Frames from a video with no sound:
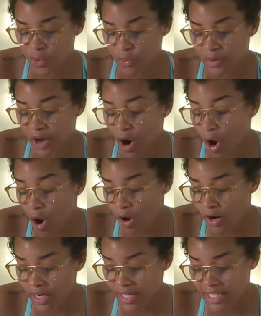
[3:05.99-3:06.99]
We
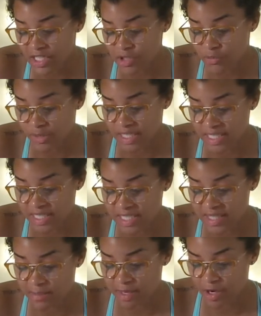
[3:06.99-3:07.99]
are against
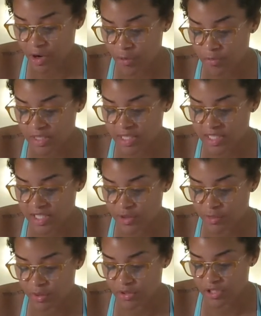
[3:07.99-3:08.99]
racism and hope to see
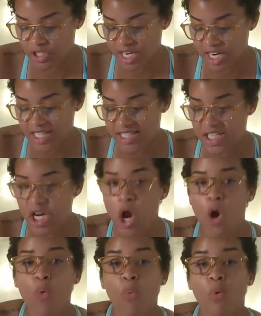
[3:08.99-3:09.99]
the world change,
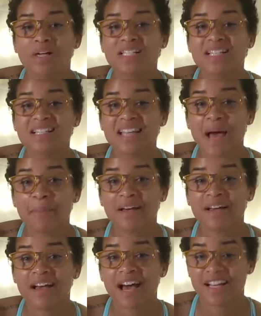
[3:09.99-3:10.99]
one step
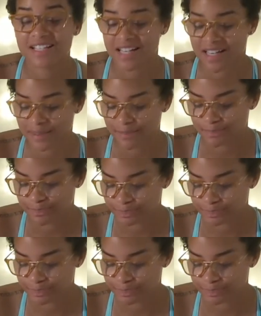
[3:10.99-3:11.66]
at a time.